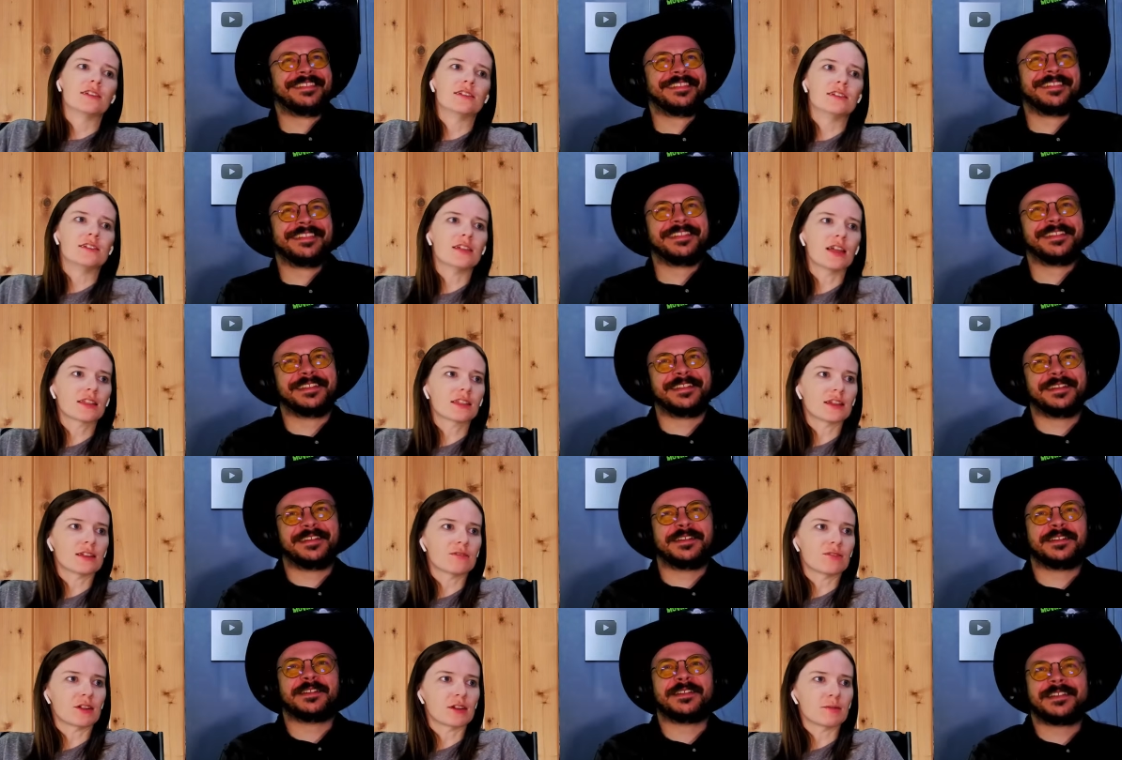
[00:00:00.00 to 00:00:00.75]

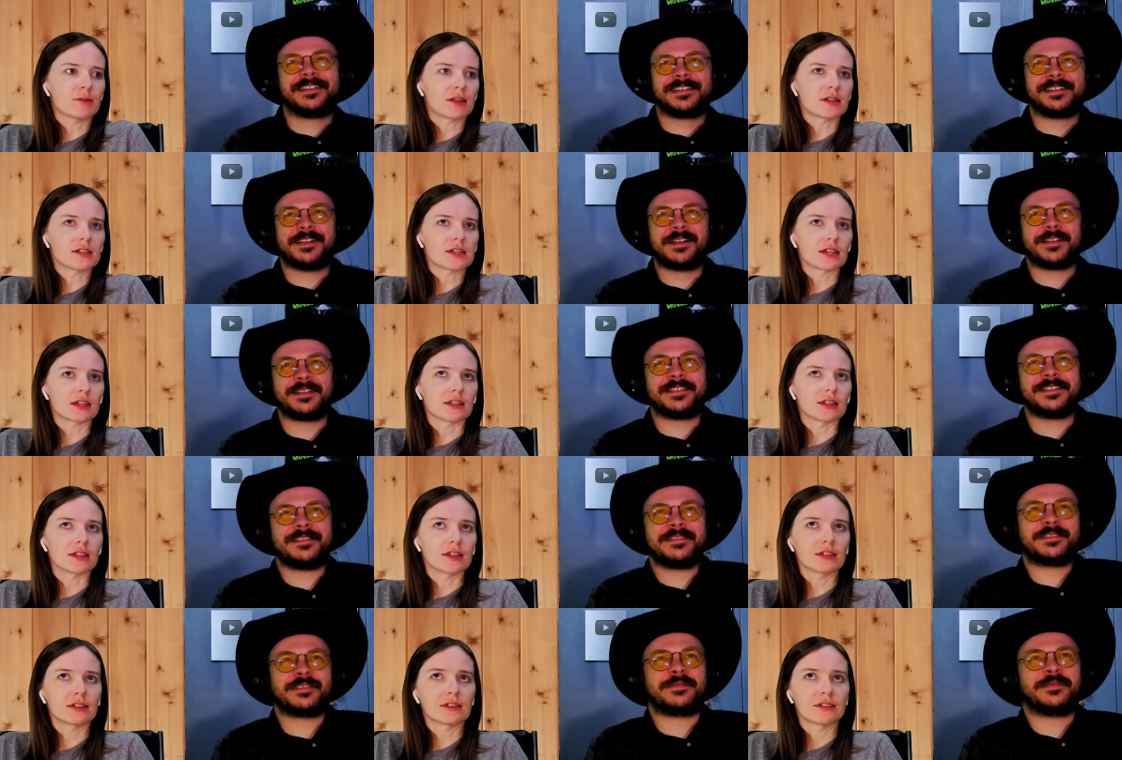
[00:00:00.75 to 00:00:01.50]
Speaker 1: nothing fun about
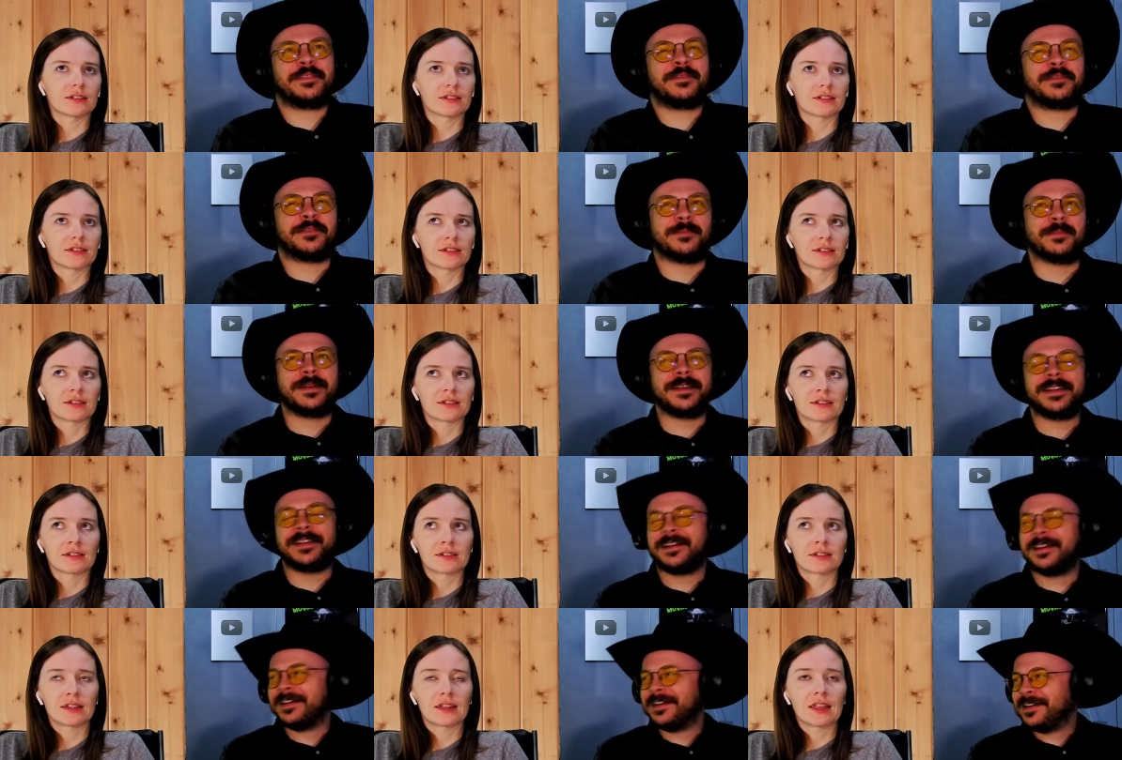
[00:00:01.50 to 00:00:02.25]
tickling. It's fun for
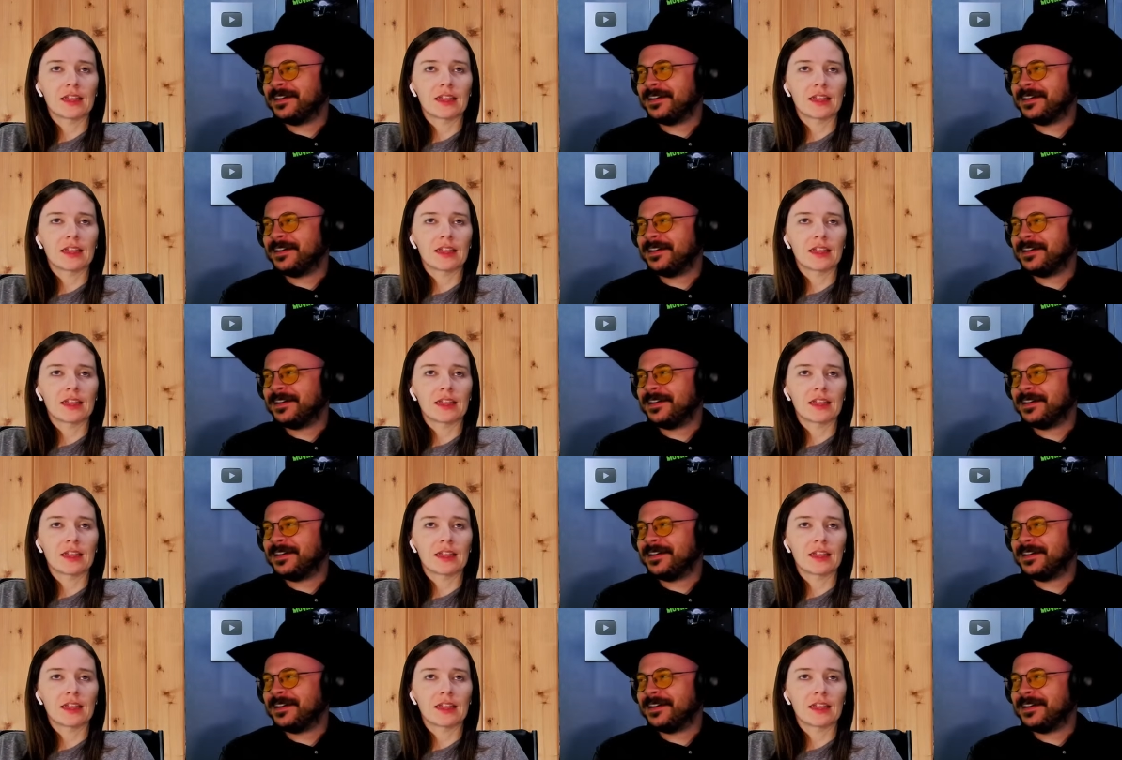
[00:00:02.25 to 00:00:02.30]
me.